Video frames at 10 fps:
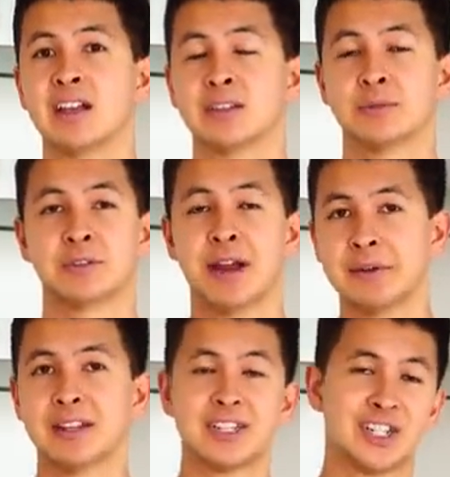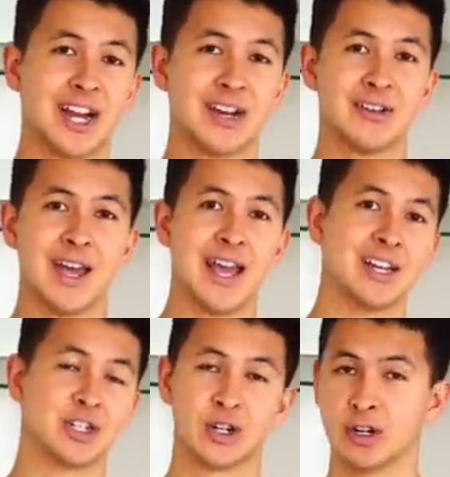subscribing to the channel,
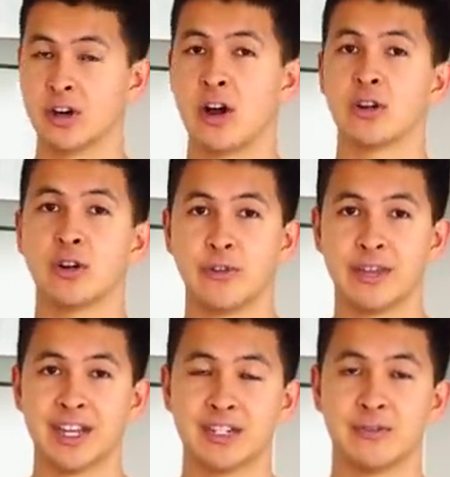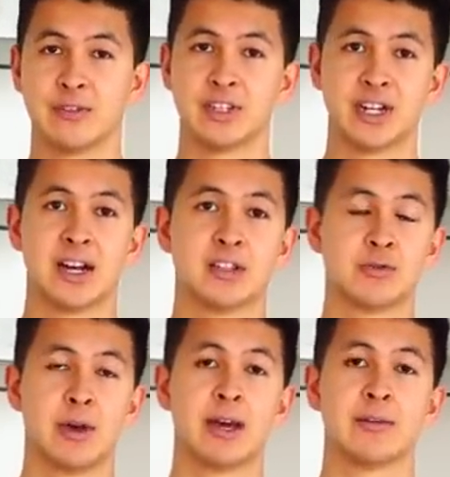and turning on notifications for the channel
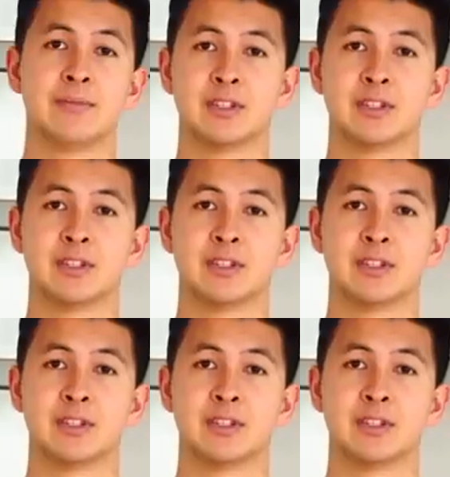as well.